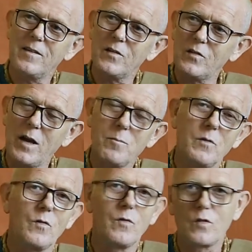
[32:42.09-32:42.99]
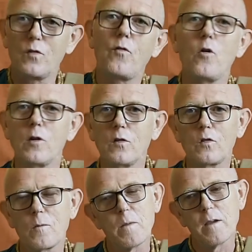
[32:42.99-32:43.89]
the statements of his
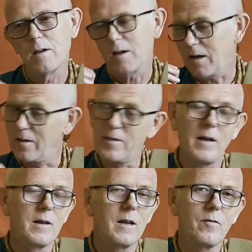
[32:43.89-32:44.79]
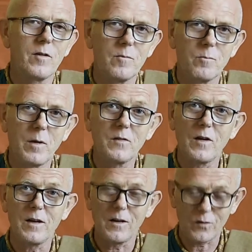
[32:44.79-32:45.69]
devotees than even
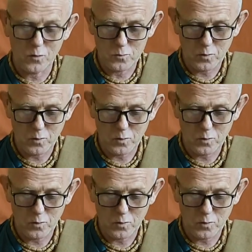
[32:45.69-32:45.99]
maintaining his own